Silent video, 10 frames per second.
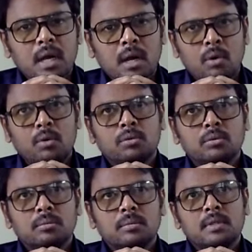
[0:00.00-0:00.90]
Oh,
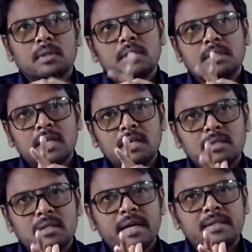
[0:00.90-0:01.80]
the
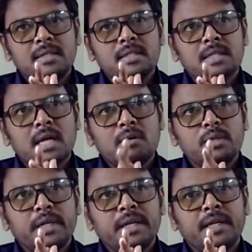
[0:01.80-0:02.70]
sun rises
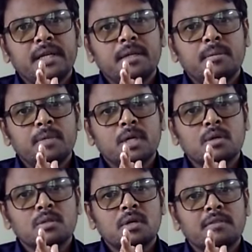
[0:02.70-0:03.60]
only
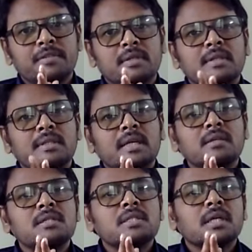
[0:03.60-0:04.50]
because of the
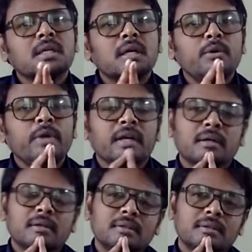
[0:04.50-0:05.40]
rooster crowing.
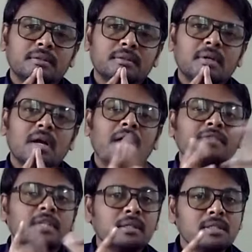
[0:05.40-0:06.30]

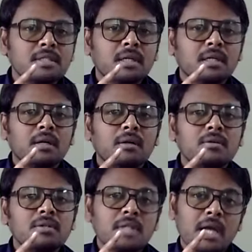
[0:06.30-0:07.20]
After rooster
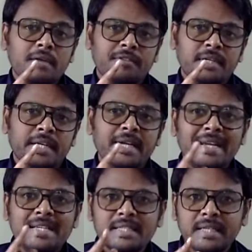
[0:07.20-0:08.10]
crows, every day
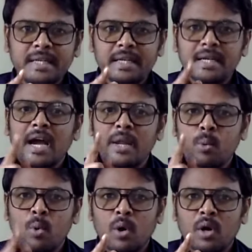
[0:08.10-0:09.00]
I
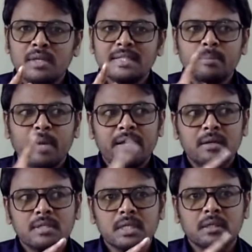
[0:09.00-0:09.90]
watch my
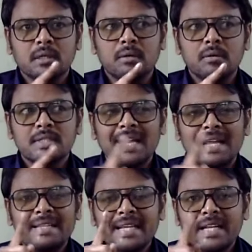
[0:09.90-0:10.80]
rooster crows,
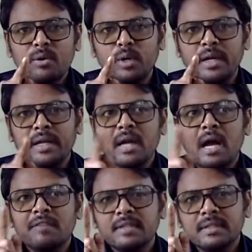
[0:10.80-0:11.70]
and then only
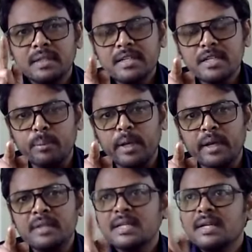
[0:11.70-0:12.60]
after 30
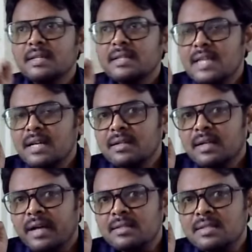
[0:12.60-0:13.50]
minutes, the sun
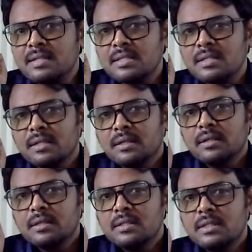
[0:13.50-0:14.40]
rises.
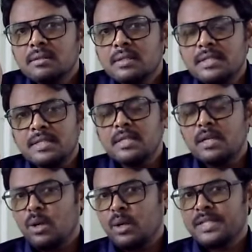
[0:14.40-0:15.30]
So this is
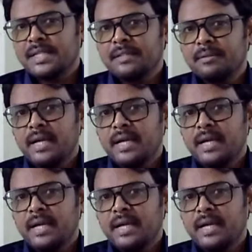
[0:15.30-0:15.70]
the logic.